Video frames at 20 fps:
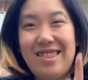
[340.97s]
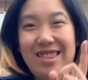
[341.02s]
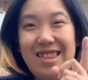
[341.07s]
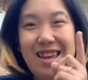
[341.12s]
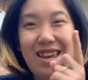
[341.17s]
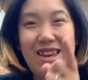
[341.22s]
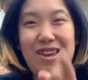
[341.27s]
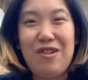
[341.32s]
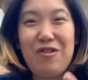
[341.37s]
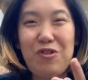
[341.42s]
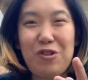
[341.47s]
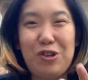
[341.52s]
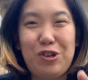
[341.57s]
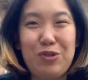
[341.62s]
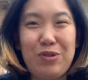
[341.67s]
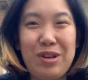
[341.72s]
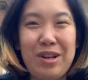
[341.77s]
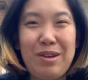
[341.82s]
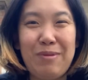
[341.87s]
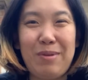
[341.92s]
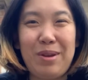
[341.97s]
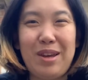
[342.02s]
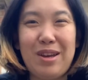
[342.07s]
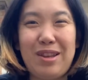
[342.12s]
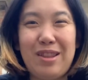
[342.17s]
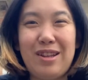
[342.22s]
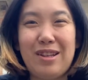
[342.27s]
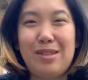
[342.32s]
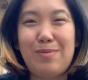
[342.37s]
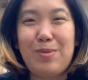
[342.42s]
Thank you for joining me
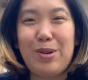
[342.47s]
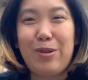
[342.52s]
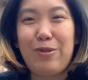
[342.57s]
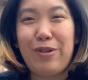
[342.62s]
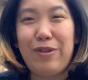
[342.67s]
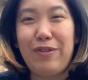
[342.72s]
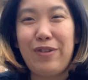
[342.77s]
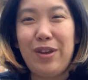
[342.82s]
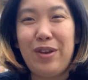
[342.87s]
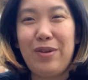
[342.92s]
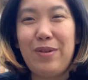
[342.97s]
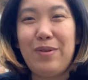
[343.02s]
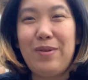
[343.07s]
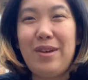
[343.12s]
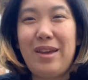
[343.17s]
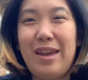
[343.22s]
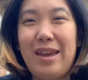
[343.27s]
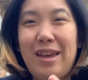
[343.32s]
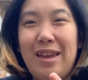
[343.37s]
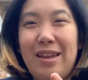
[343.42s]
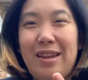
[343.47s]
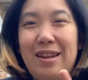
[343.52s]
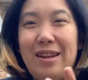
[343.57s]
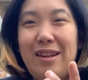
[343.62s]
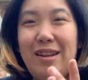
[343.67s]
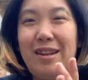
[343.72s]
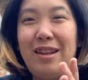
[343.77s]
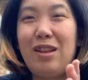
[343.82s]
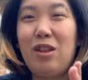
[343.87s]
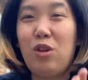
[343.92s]
on this book review.
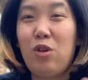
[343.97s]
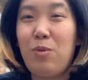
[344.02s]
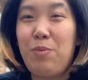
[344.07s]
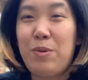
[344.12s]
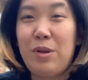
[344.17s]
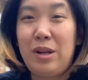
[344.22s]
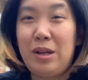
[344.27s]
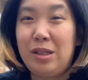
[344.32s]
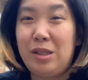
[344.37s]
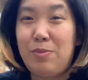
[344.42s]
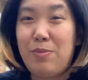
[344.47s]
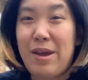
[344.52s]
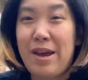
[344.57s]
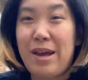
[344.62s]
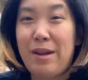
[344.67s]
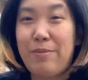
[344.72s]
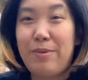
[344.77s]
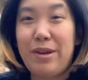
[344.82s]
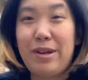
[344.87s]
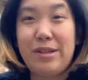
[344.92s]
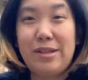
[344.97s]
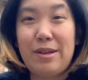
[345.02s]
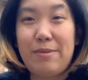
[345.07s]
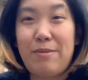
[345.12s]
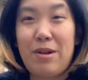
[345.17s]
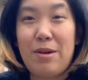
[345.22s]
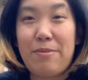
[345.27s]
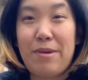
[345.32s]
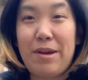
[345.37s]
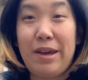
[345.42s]
And Lupin is mad because I'm
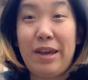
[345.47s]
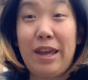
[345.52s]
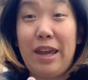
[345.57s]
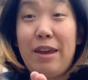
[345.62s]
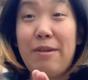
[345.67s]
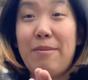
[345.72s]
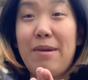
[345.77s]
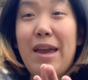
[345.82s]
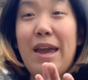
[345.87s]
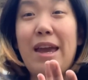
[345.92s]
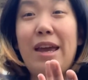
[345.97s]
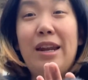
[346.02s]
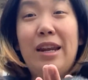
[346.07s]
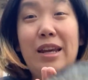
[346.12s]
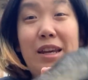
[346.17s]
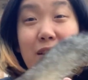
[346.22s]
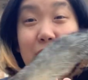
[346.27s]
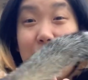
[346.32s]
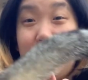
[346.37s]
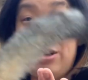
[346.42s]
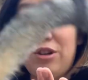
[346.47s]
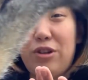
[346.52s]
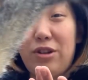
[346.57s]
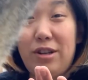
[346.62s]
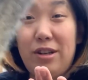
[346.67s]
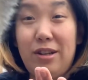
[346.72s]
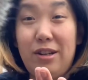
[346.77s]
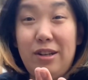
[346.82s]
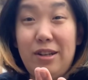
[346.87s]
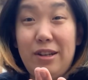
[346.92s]
not paying him any
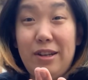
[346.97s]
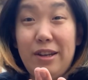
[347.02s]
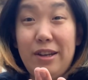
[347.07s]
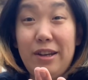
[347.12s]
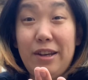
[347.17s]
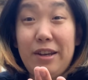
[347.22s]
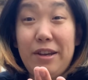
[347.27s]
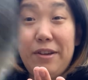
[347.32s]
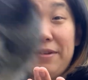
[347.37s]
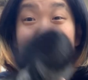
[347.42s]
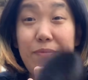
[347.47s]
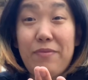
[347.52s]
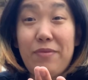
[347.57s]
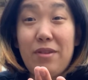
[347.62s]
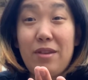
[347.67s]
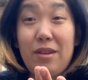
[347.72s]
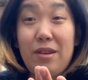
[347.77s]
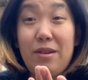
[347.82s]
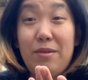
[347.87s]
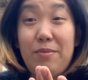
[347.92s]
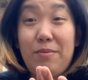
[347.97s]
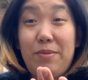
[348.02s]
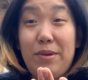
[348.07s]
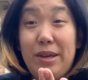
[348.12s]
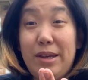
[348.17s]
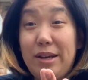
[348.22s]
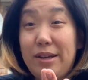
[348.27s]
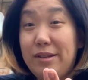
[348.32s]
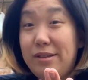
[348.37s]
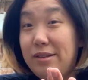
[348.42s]
attention
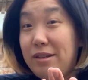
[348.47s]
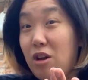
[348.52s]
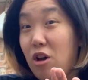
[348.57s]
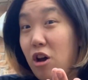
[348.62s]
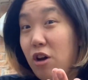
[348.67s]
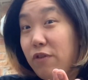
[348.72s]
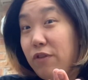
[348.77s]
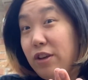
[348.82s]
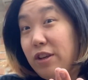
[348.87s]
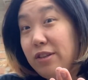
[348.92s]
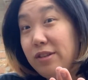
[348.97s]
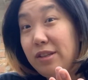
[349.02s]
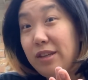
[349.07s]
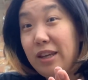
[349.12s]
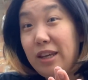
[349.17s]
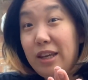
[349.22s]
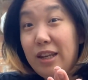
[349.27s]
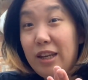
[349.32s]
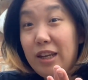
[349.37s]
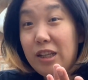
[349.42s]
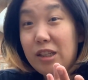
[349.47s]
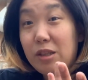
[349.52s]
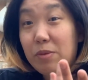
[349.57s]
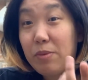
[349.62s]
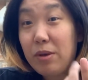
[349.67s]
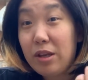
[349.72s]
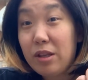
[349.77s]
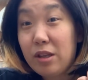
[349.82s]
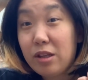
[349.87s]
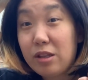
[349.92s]
because obviously he needs to
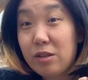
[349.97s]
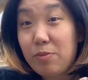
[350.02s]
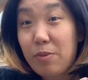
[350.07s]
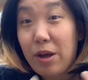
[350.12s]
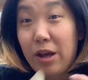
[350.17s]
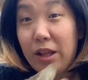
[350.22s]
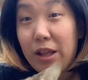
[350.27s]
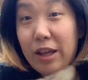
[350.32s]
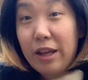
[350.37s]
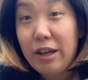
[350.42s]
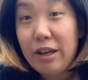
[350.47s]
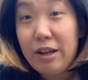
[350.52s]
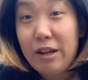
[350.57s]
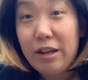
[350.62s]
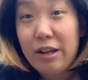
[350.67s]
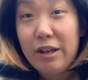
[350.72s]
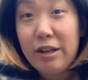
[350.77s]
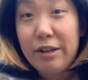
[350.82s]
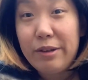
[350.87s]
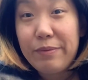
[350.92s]
be in the spotlight, huh?